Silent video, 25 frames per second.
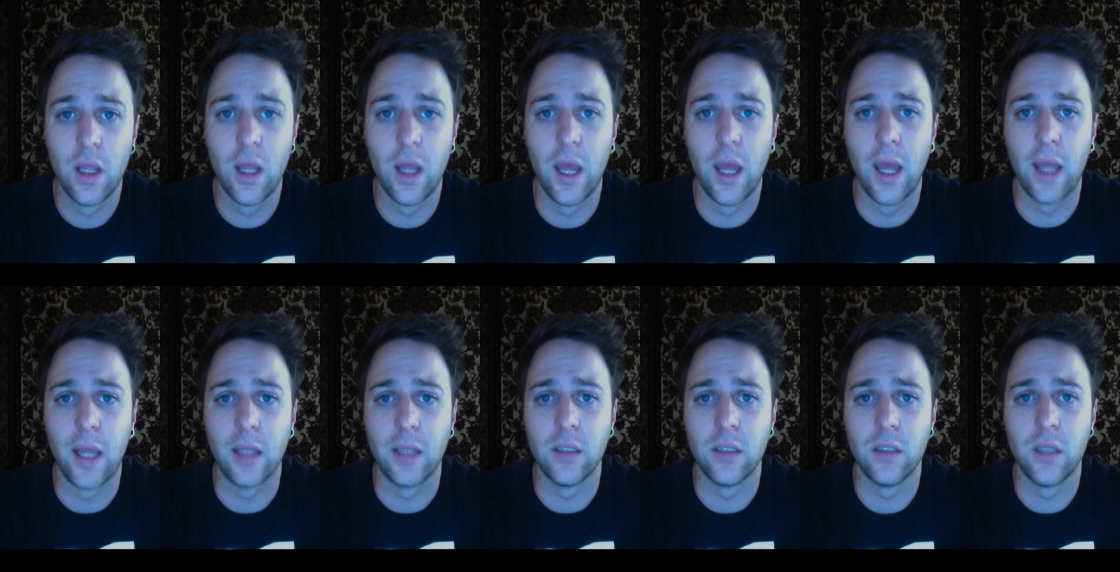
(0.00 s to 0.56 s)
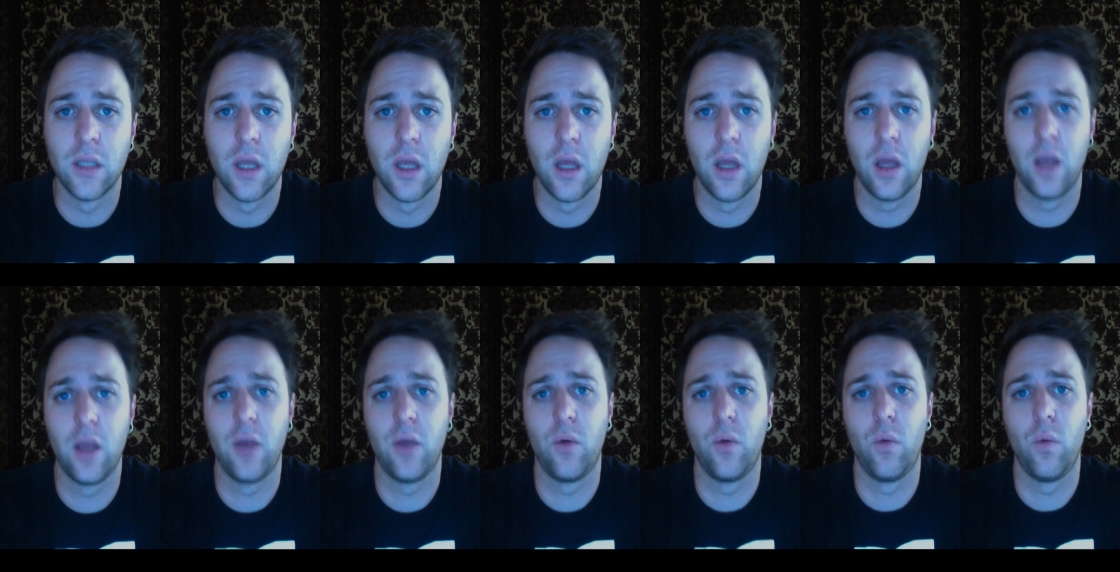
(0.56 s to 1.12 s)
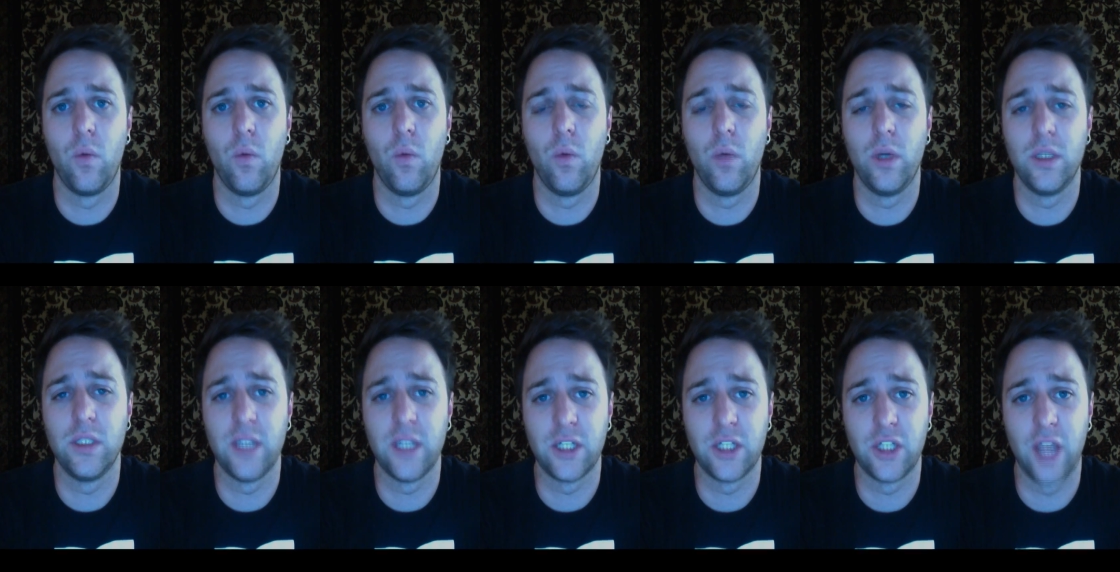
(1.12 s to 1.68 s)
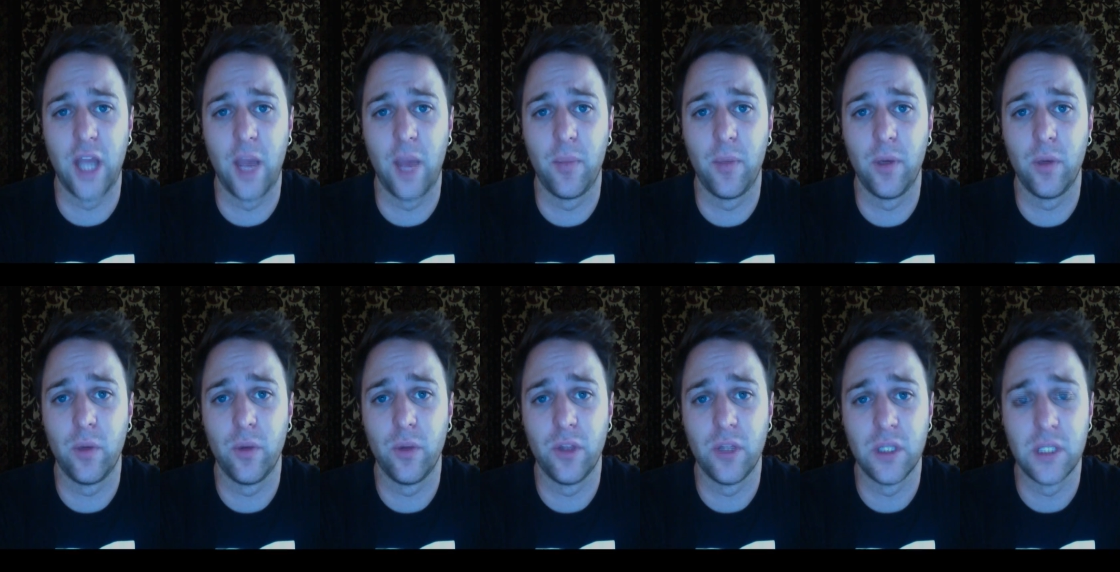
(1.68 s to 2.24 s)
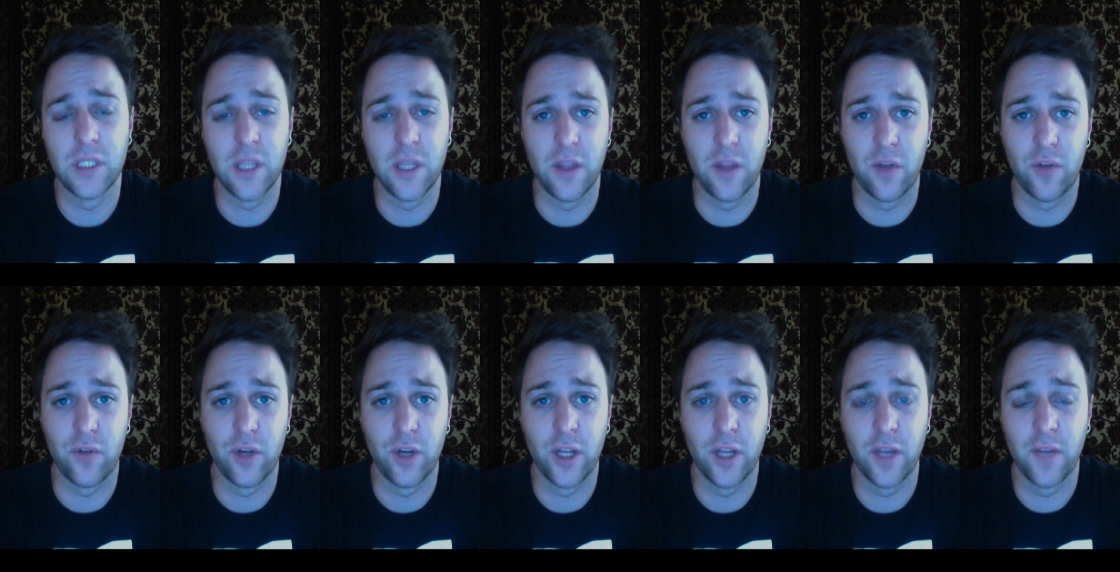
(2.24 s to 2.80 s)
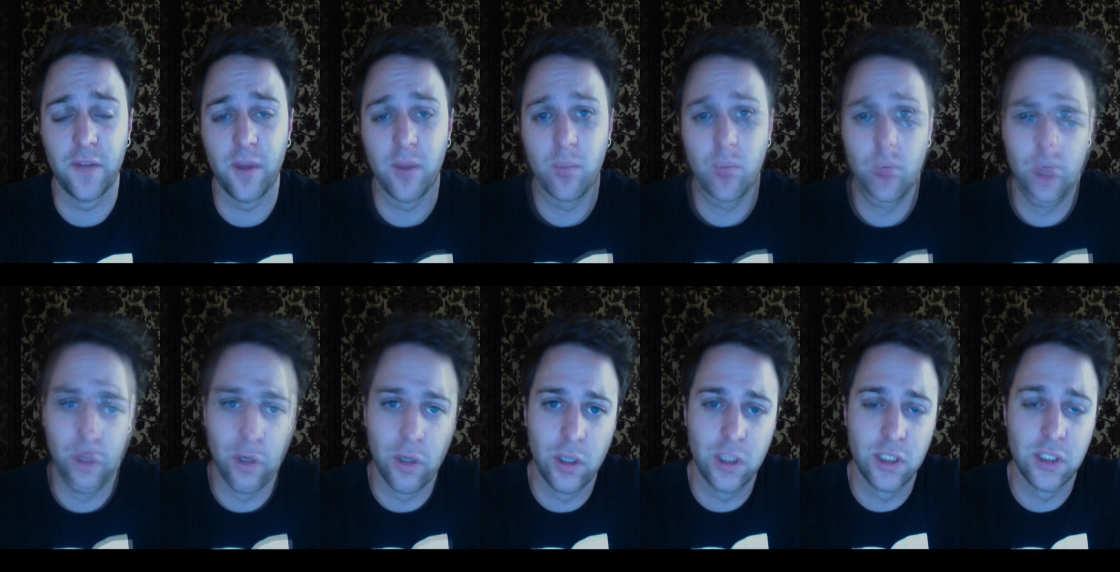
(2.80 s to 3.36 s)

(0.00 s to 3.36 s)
and what is actually happening within South Africa at that point.